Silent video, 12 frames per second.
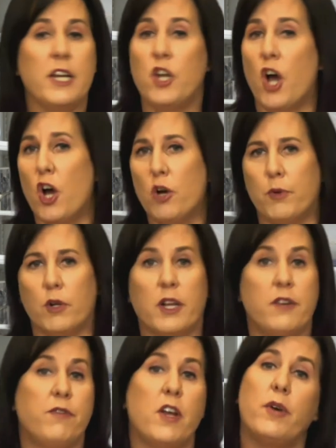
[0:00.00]
noble
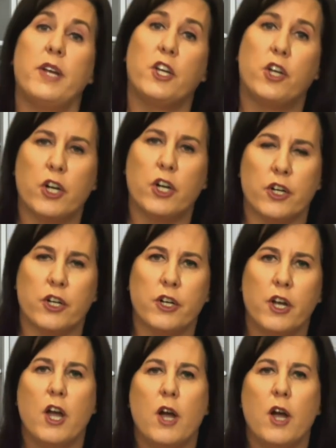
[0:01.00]
and very good,